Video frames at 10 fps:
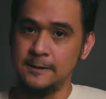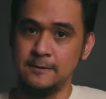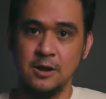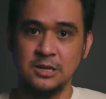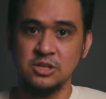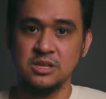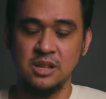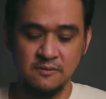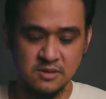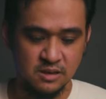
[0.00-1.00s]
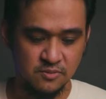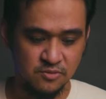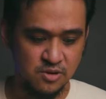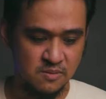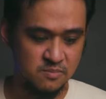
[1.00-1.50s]
you know, I just loved it,
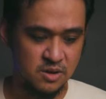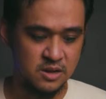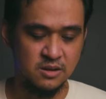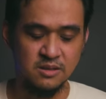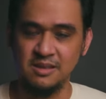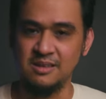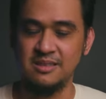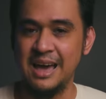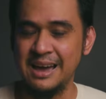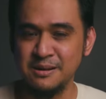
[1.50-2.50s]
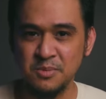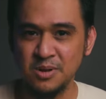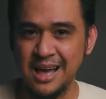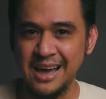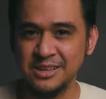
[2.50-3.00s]
from the
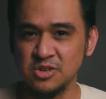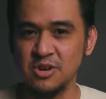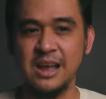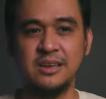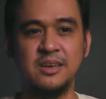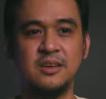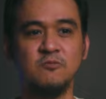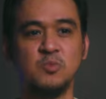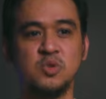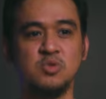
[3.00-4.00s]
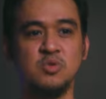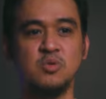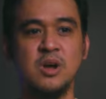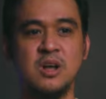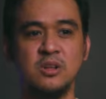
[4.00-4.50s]
animal eye tracking to